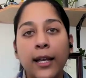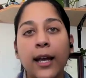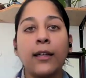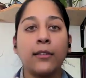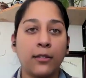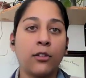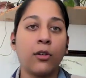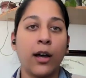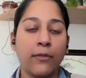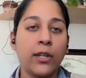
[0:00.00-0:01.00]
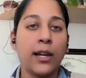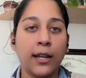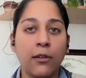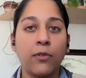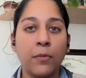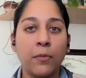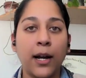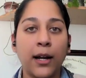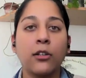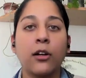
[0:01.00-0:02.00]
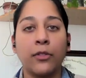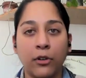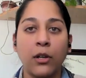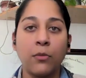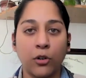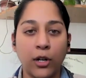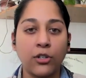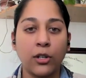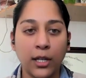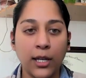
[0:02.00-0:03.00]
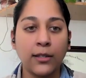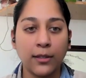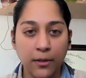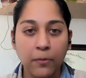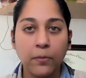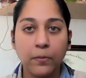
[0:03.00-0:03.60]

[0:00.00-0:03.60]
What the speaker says: it can still have a negative impact on their immigration case.